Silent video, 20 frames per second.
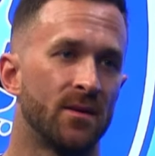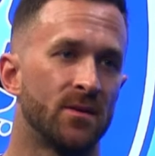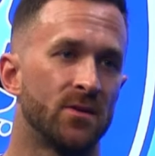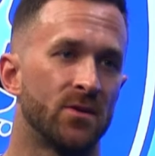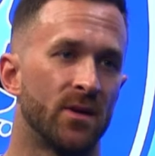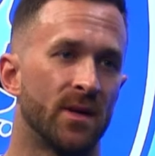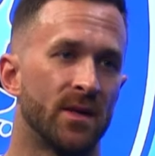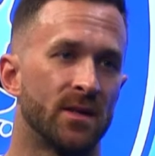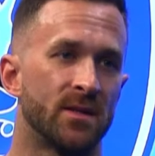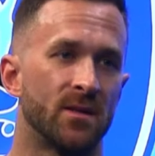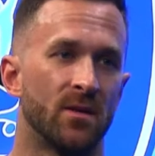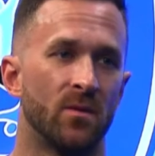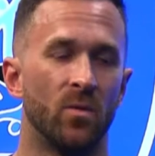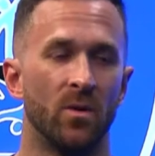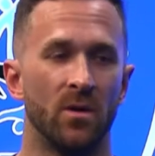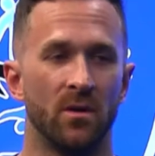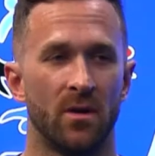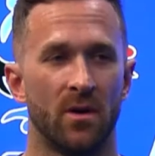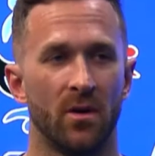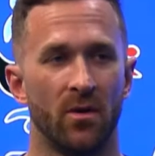So that's a
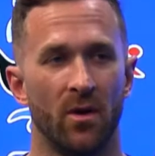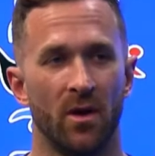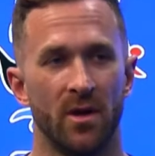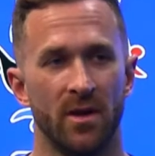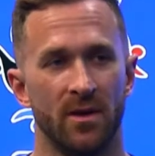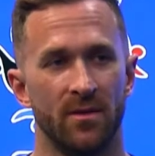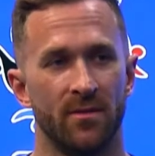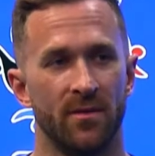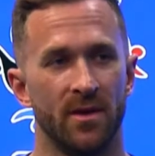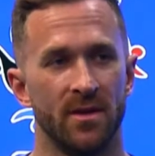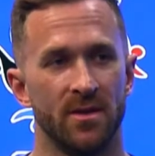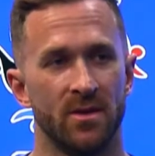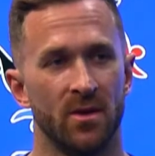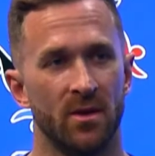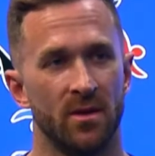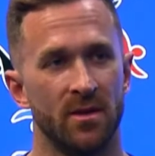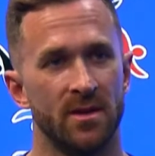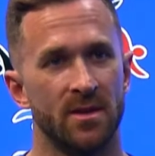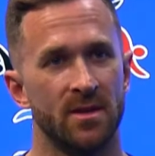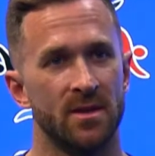World Karate event.
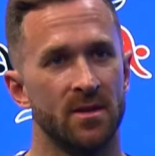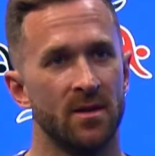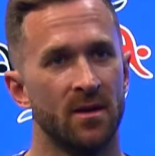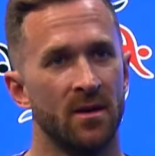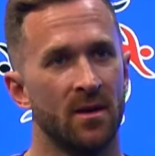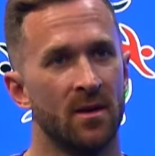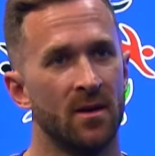So it's,